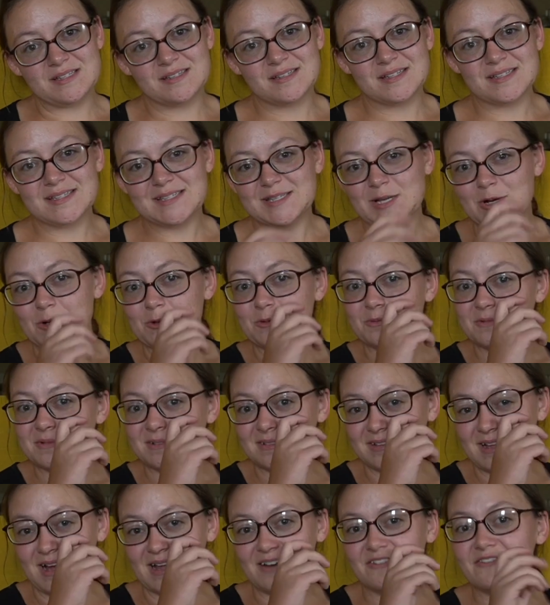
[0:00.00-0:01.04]
So
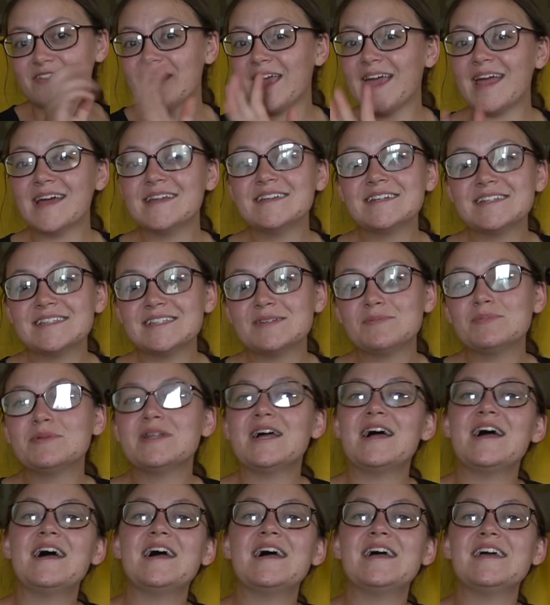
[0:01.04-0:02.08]
a lot of canning
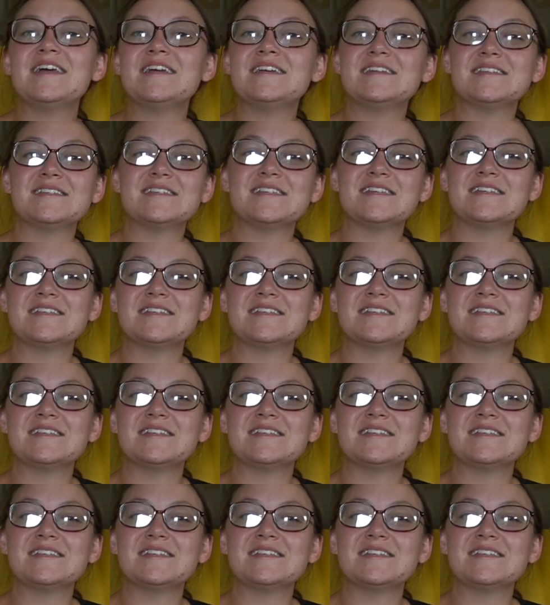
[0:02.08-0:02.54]
supplies,